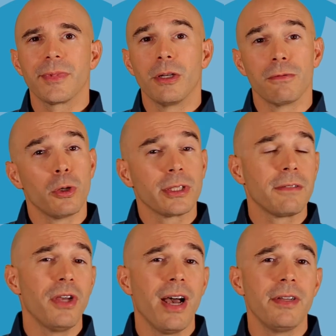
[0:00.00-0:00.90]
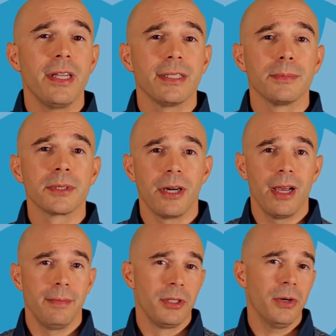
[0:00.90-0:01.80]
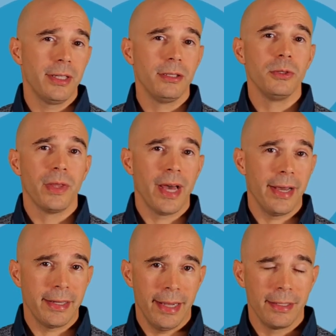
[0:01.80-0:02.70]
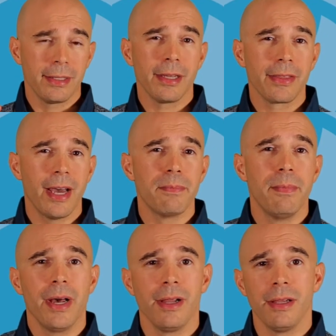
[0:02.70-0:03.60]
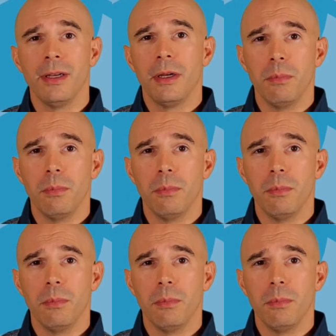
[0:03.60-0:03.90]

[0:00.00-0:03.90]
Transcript: And of course, if you haven't yet subscribed, go ahead and do that and click that bell